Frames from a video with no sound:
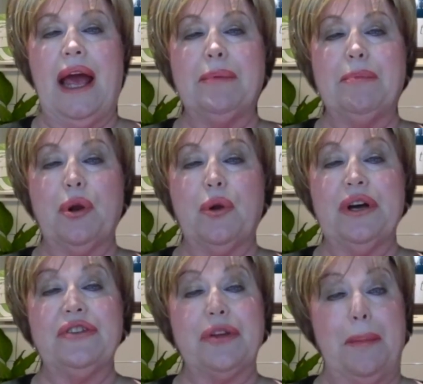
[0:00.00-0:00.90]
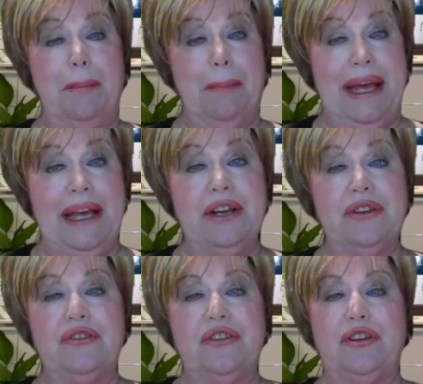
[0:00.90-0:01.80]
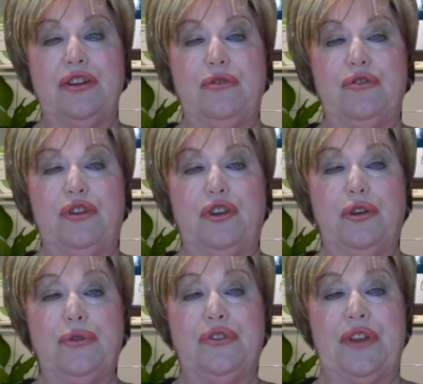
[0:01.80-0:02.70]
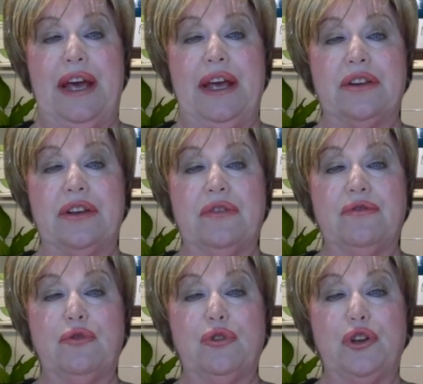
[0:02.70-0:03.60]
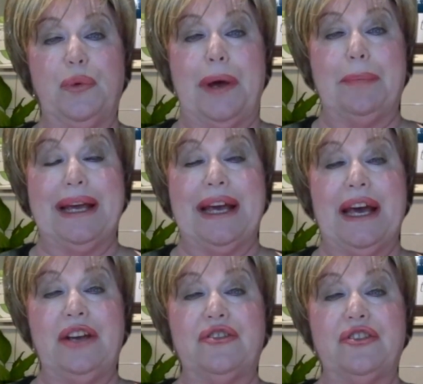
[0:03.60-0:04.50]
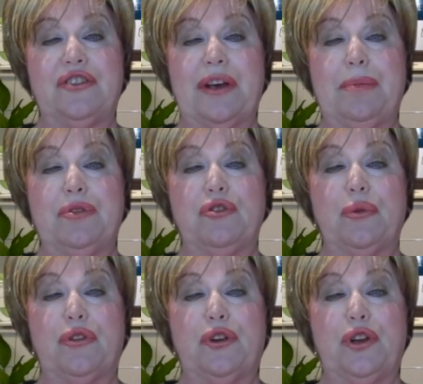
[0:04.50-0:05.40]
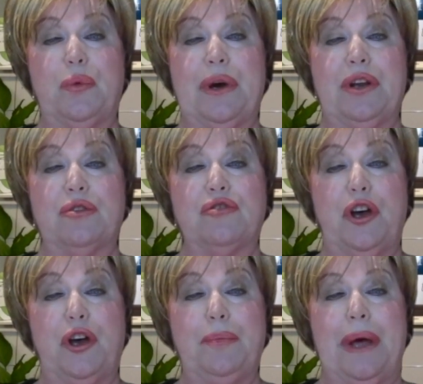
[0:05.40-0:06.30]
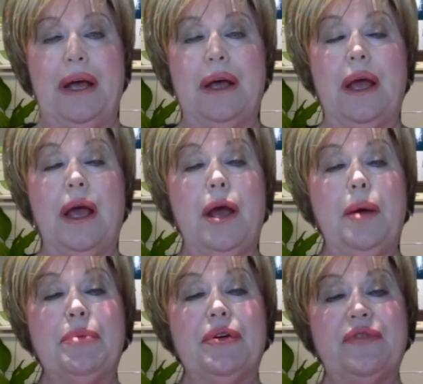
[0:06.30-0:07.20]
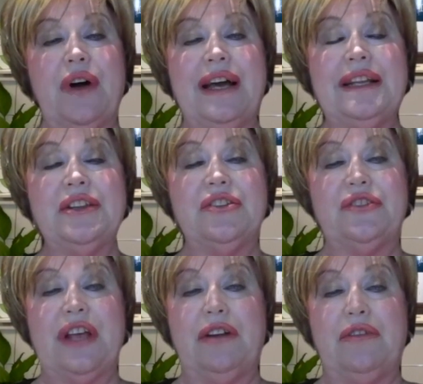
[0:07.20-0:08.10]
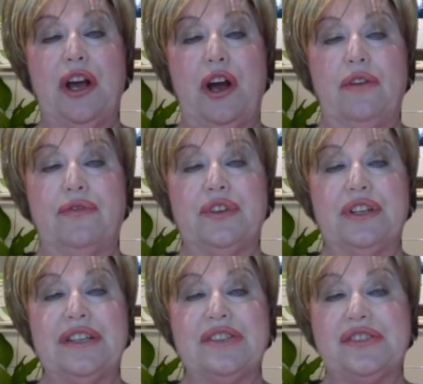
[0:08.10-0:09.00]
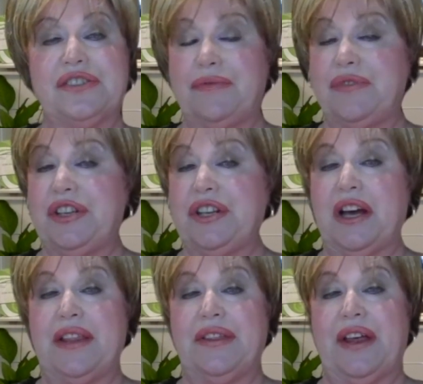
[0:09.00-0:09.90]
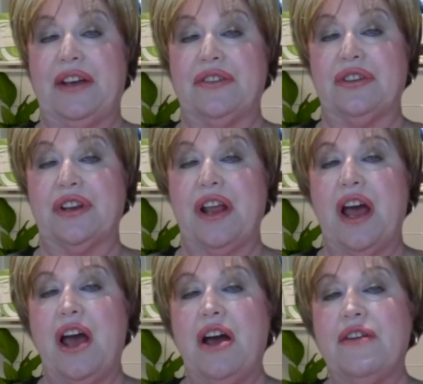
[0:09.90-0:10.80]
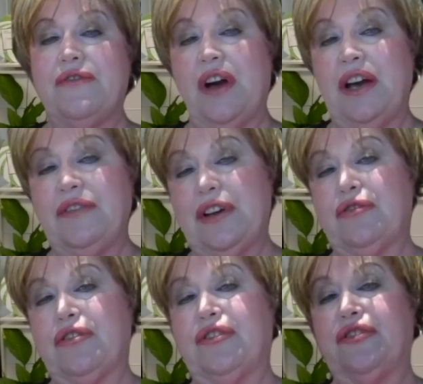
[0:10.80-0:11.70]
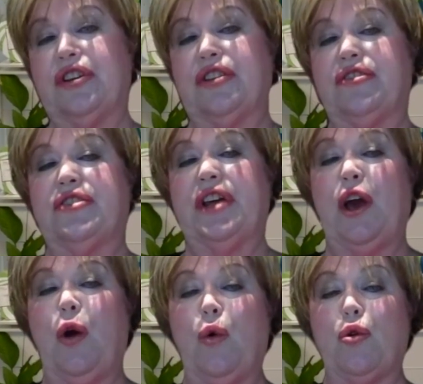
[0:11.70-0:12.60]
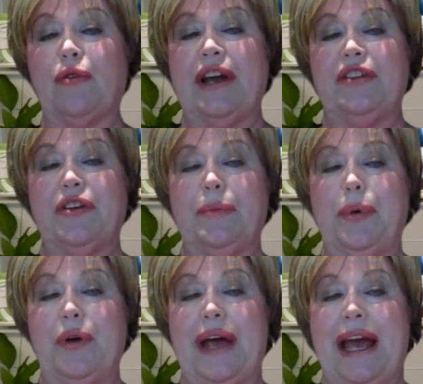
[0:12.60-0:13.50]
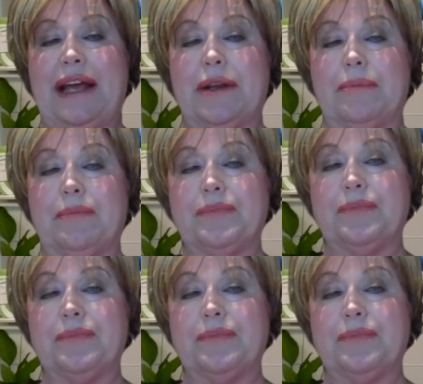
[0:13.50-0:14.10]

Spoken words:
Employers may continue to use that for new applications up until 31 October, providing the salary offered is $79,560 or greater per annum.